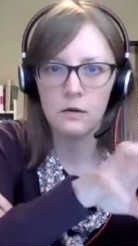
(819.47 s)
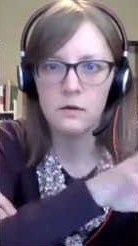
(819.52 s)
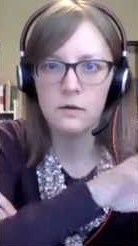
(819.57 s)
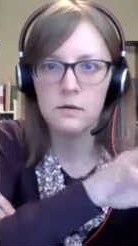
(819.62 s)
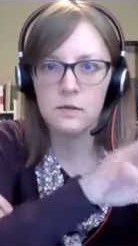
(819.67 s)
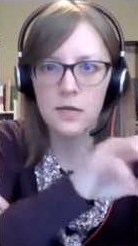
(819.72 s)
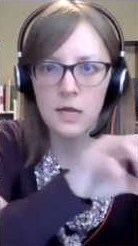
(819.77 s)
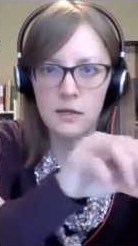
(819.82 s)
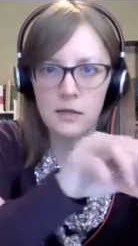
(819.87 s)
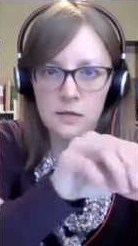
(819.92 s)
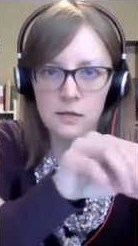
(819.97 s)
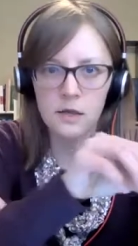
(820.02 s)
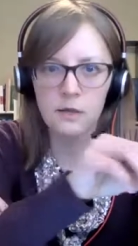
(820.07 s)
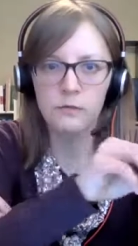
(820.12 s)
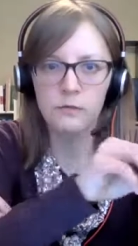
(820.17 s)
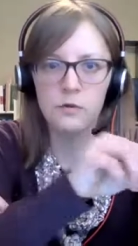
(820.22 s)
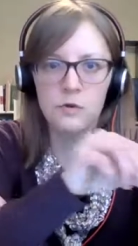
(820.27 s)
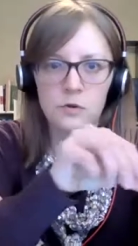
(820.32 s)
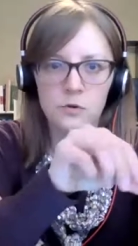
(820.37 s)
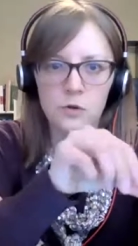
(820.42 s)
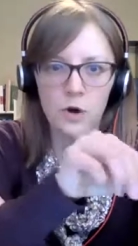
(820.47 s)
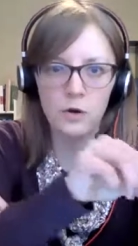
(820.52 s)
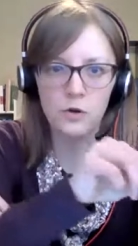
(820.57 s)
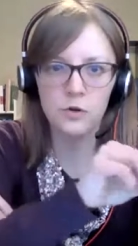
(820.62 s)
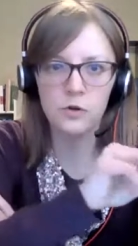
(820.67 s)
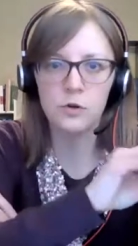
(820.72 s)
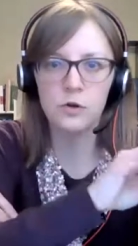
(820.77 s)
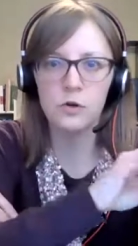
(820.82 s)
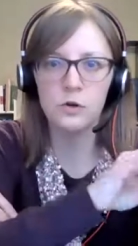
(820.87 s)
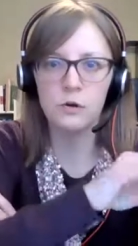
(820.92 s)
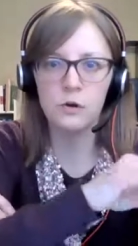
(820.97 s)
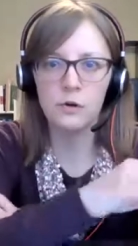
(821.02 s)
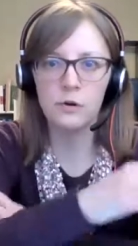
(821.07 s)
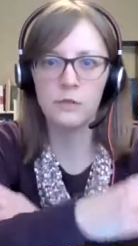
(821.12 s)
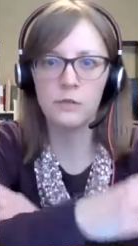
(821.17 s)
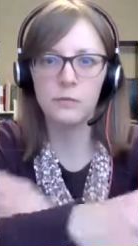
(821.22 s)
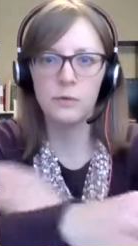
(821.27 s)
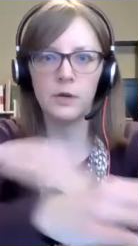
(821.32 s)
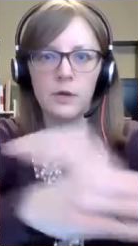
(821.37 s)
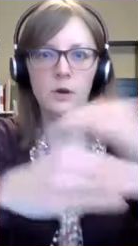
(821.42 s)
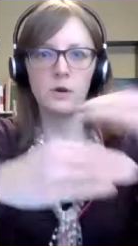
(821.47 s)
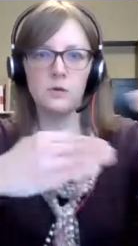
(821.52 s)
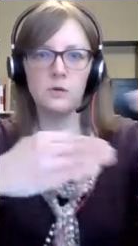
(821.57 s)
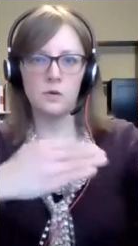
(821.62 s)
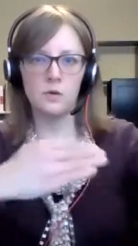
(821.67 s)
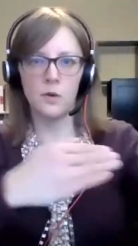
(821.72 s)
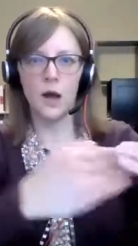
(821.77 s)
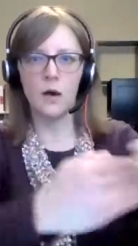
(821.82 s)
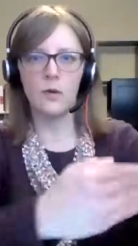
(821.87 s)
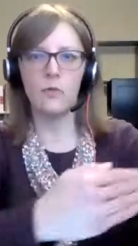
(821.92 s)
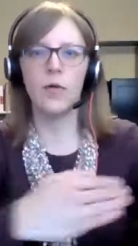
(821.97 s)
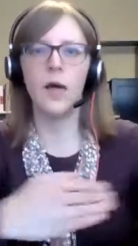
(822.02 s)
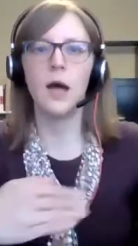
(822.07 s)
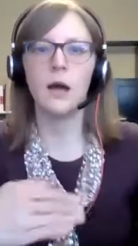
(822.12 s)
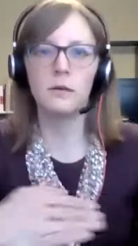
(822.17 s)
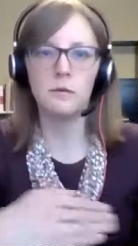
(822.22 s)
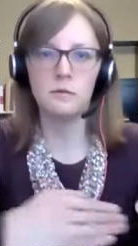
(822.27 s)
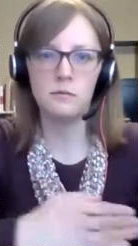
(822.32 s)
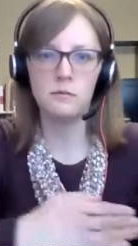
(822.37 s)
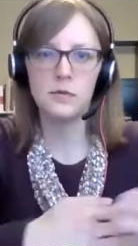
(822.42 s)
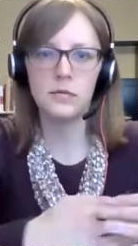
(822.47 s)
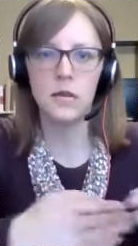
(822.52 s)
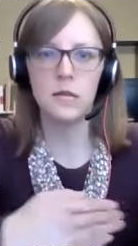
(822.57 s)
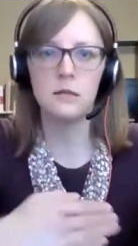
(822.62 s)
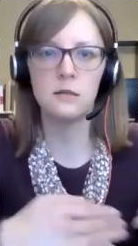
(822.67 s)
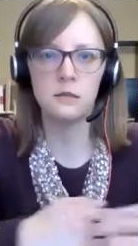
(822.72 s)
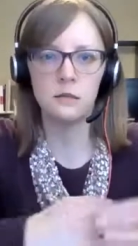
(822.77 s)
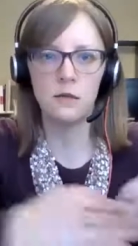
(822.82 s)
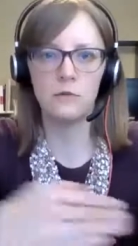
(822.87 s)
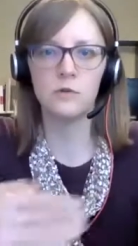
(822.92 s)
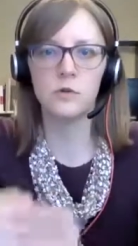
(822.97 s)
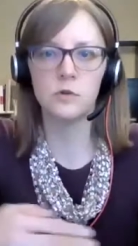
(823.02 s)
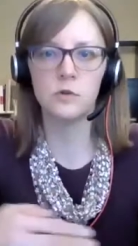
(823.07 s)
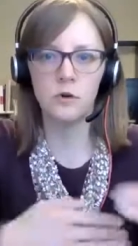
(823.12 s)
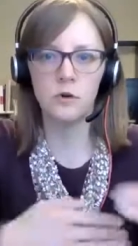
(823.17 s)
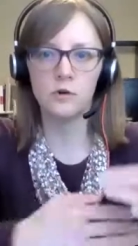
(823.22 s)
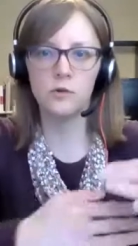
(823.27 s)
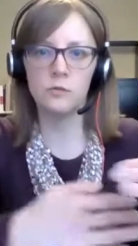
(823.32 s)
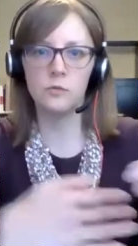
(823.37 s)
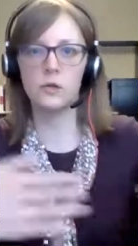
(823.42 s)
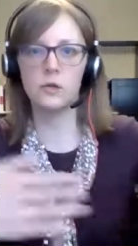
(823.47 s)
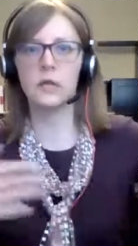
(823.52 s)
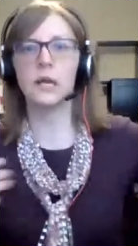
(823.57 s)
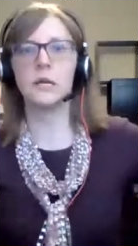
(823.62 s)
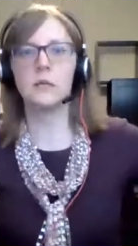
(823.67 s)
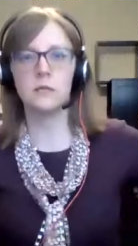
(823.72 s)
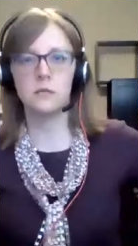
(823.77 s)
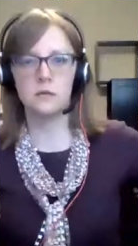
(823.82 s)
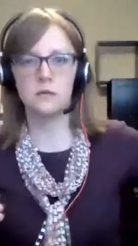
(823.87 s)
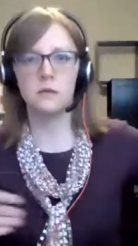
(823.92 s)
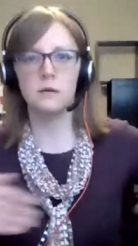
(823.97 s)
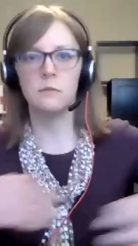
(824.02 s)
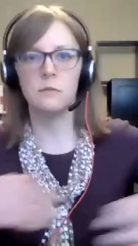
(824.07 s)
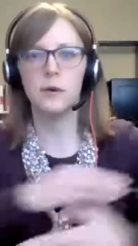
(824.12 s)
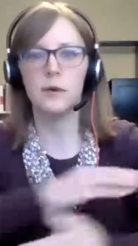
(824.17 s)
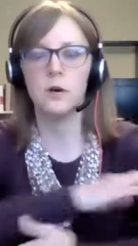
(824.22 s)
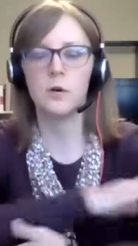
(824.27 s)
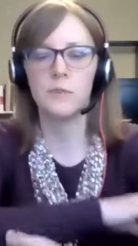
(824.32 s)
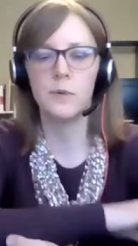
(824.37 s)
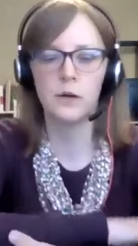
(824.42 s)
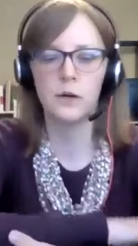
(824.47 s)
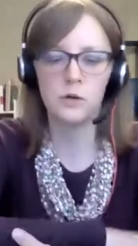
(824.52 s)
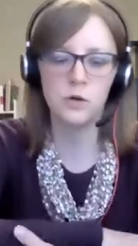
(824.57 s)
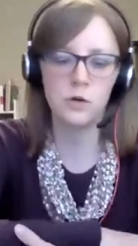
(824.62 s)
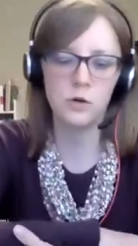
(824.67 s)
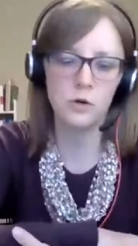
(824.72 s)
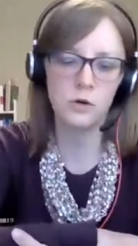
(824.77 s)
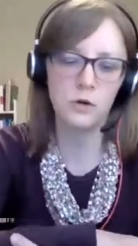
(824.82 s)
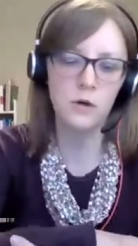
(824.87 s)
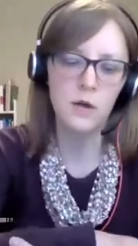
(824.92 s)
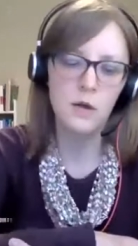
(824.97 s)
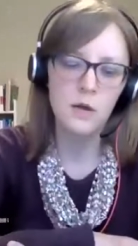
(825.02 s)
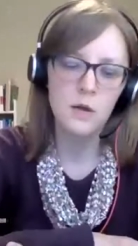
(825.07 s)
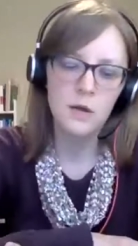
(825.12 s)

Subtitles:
sentence level structure, but also how that sentence level structure relates to the bigger picture.